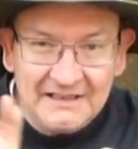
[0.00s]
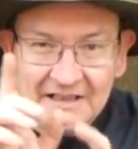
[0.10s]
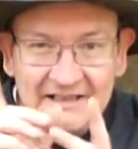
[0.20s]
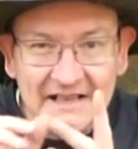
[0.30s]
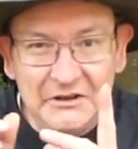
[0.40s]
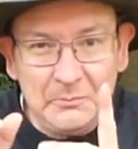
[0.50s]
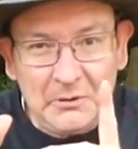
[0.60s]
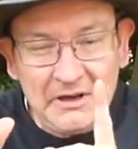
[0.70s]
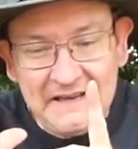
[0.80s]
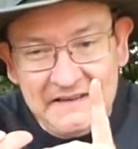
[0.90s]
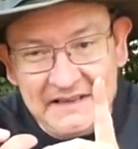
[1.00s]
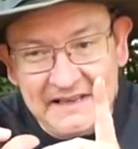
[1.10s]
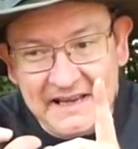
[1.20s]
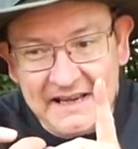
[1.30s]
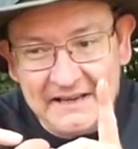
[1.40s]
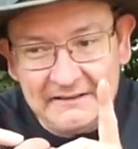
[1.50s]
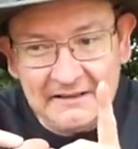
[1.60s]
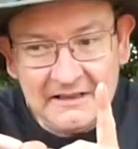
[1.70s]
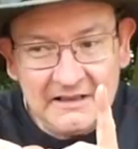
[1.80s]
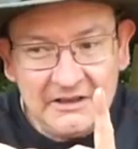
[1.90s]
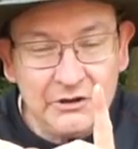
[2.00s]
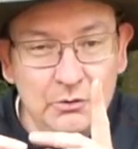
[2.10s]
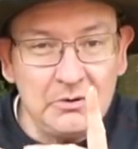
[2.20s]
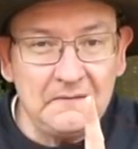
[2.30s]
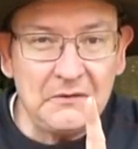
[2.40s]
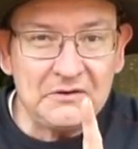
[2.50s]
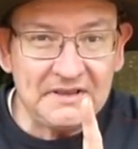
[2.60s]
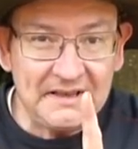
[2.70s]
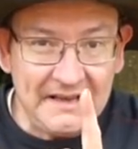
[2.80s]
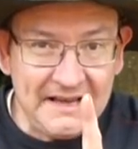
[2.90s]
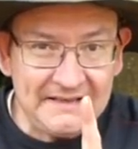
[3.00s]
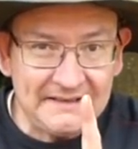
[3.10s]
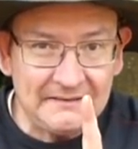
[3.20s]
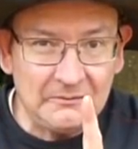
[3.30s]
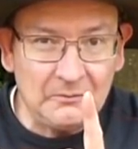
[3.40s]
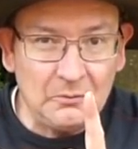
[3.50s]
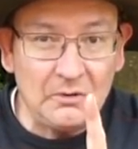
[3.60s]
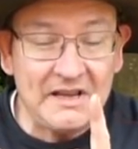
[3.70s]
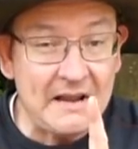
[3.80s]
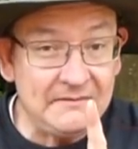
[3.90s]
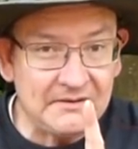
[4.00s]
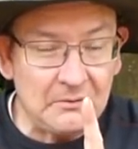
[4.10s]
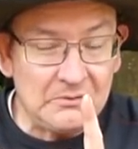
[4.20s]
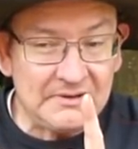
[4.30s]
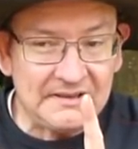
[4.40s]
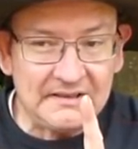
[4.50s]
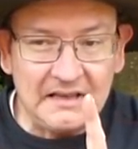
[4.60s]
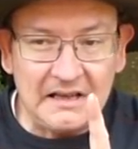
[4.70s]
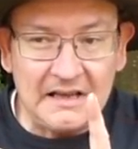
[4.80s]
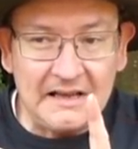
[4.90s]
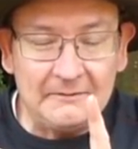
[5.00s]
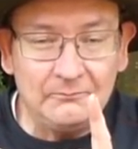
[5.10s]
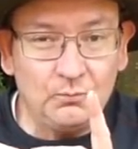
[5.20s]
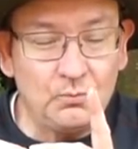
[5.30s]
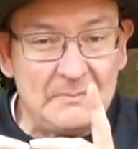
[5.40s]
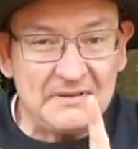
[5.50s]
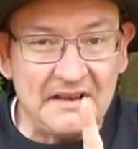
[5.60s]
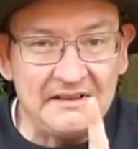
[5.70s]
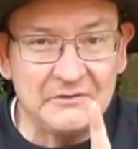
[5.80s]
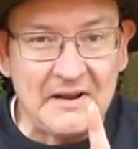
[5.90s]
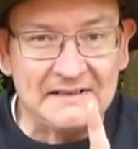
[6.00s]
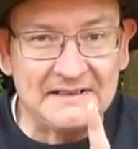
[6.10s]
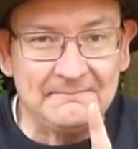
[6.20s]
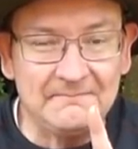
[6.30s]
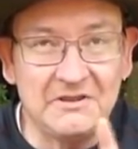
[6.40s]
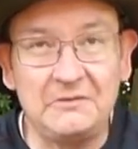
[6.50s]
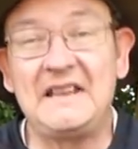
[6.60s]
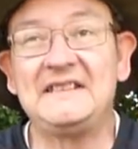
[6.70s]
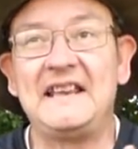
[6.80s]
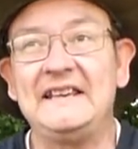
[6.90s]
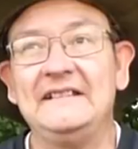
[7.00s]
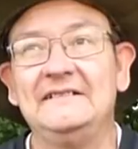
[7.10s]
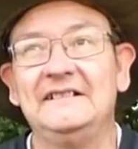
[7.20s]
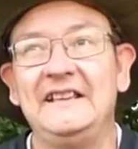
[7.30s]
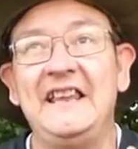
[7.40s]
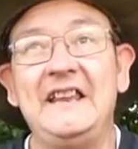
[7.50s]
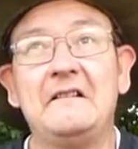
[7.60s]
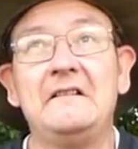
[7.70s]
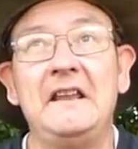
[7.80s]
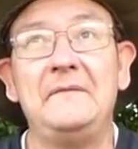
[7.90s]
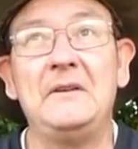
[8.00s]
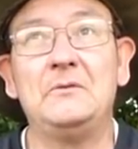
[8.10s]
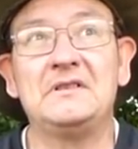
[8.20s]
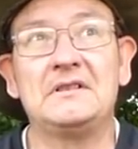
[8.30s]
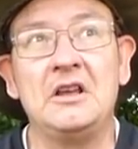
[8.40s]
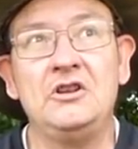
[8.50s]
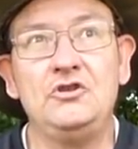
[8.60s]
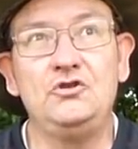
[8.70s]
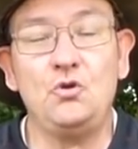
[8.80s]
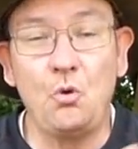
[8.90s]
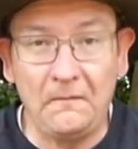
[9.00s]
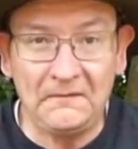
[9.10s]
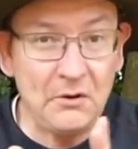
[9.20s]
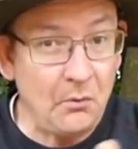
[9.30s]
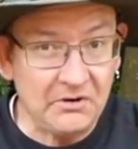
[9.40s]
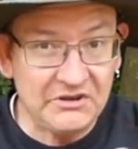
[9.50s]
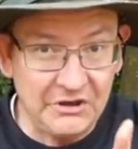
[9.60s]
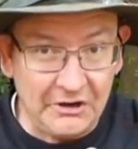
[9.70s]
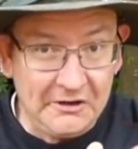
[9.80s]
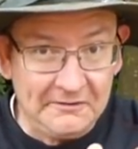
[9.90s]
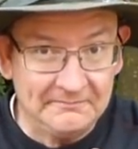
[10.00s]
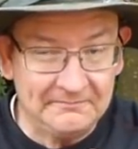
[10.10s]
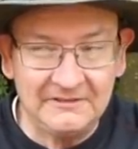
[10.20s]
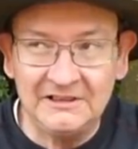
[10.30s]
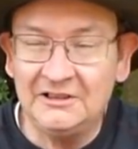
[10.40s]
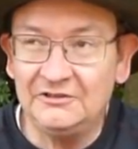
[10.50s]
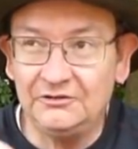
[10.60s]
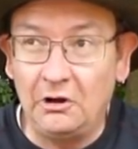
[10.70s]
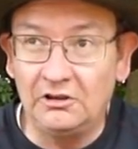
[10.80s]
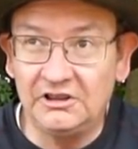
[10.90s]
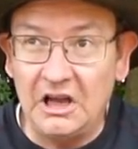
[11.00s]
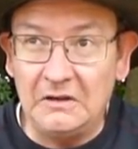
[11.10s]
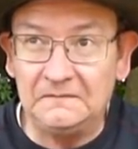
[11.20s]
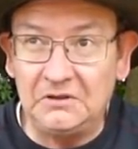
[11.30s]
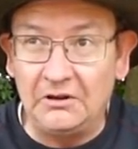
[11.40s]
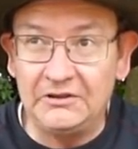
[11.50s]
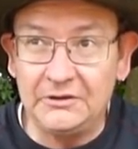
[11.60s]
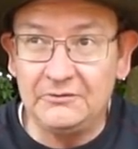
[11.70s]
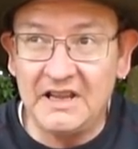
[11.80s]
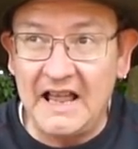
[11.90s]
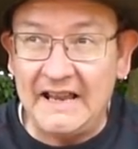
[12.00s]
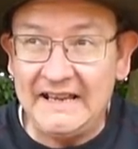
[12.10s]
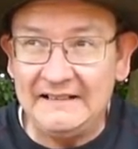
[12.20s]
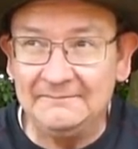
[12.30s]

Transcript: and then you put in the university's or council's website address. So let's say here, if it was northyorkshire.gov.uk,